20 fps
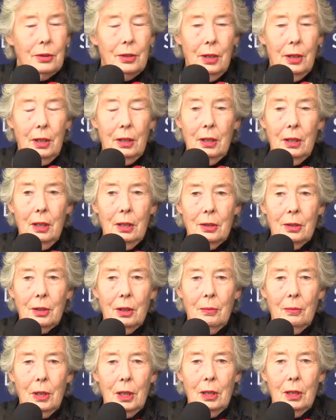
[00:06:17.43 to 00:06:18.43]
Yes. I
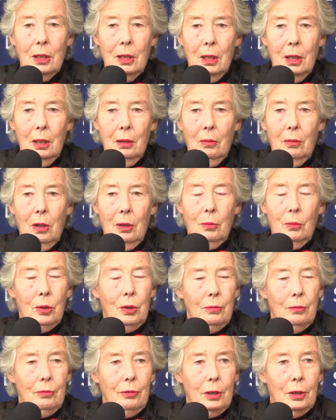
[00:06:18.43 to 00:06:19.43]
mean, well, it wouldn't
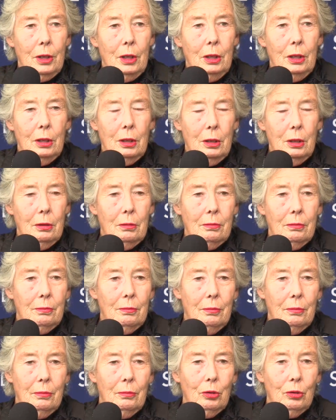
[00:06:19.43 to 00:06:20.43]
fit into the
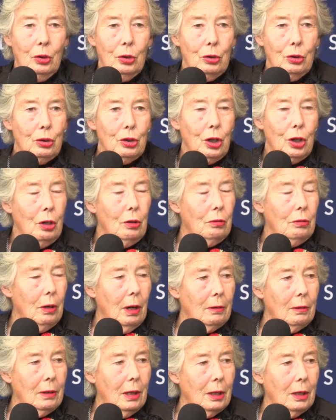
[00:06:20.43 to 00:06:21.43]
Royal
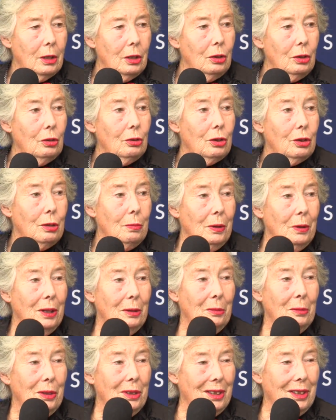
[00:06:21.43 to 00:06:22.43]
Showground like it used to be,
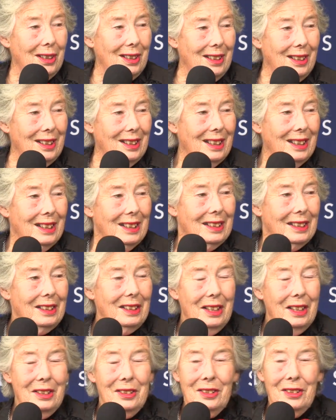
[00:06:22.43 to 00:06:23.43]
would it?
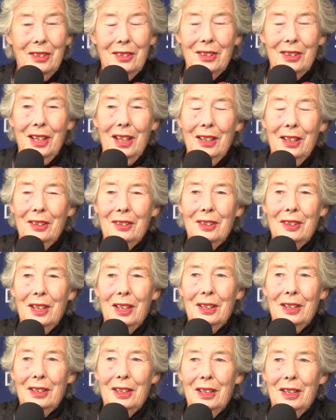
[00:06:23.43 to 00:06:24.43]
No, not now.
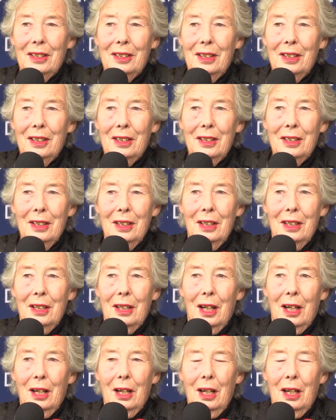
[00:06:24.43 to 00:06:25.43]
And
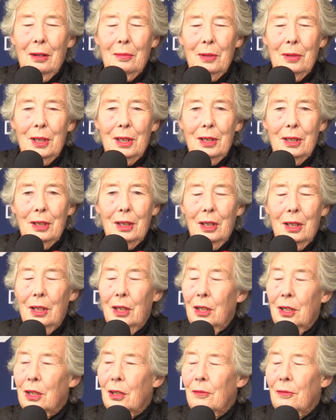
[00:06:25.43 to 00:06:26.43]
I mean,
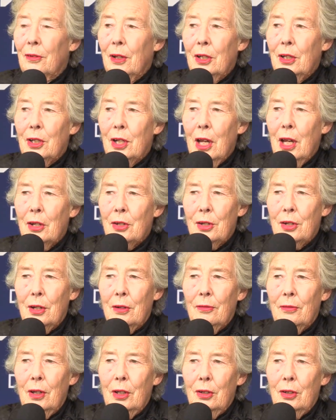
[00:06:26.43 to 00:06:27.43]
it's a fantastic
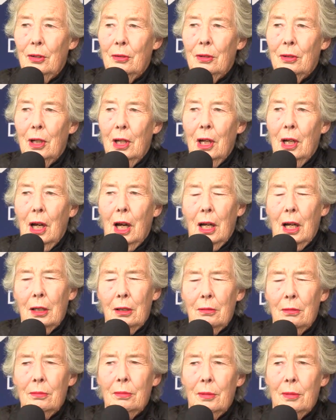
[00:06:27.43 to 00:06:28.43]
venue. I can
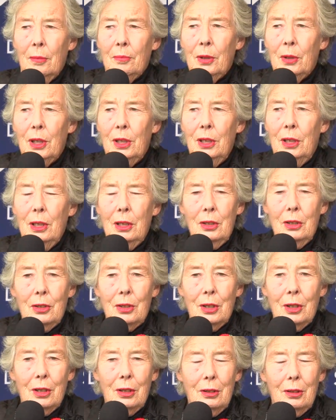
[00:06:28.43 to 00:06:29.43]
remember years
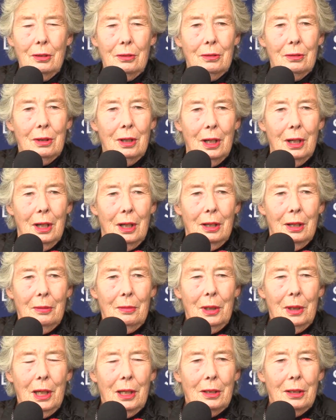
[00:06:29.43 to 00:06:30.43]
ago, we
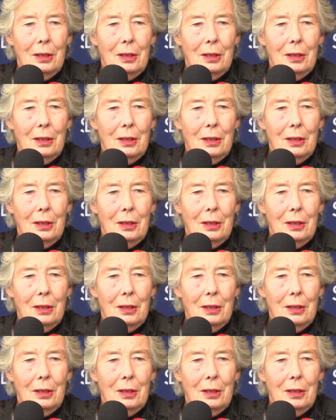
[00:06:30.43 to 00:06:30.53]
had a